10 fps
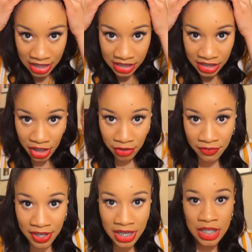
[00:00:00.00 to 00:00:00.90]

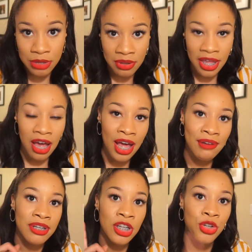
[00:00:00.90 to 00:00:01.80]
surface without
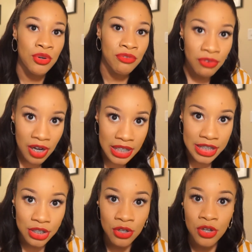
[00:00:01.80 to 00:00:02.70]
having to do a
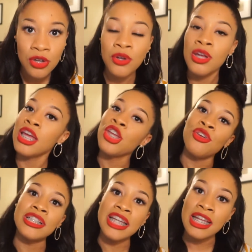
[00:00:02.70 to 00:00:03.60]
frontal. You
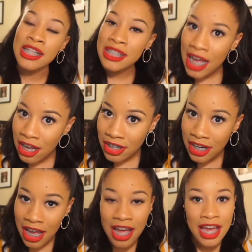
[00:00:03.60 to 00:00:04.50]
can take this out at
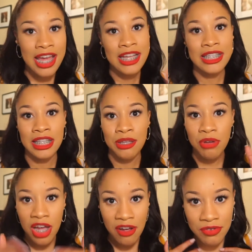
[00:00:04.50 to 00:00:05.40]
night, sleep
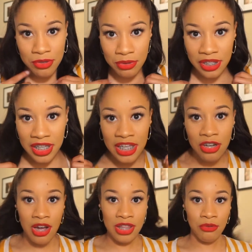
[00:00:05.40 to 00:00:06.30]
comfortably. You
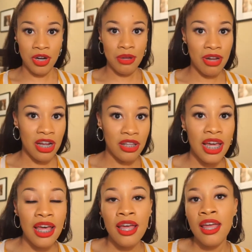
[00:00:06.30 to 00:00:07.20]
don't have to worry about all
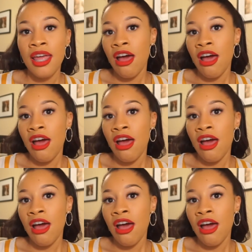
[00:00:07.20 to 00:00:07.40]
that.